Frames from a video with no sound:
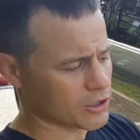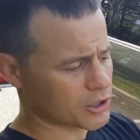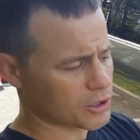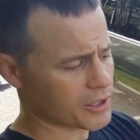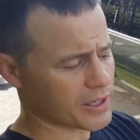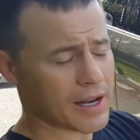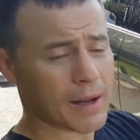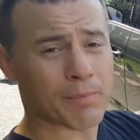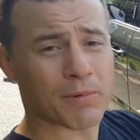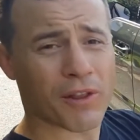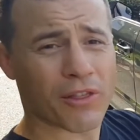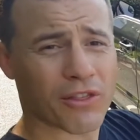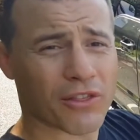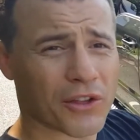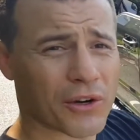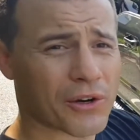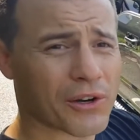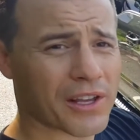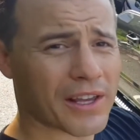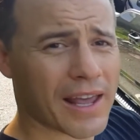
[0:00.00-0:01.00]
treat up to
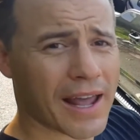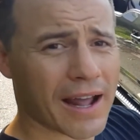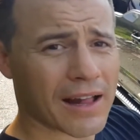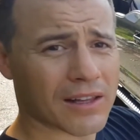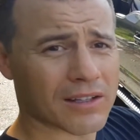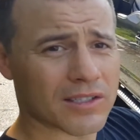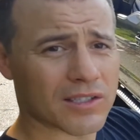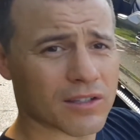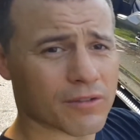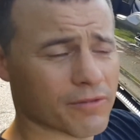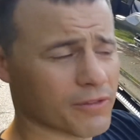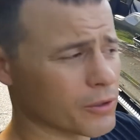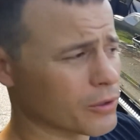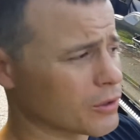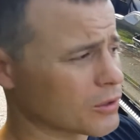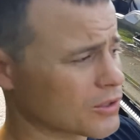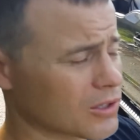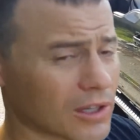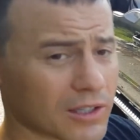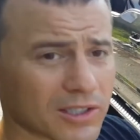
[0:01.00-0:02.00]
30 gallons of
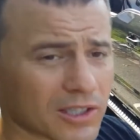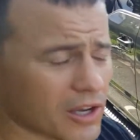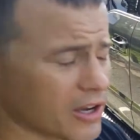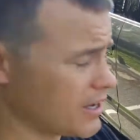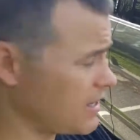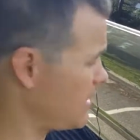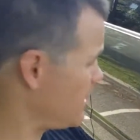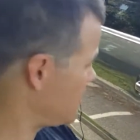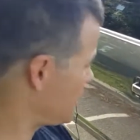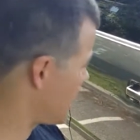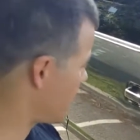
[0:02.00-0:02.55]
fuel. So let's go ahead and get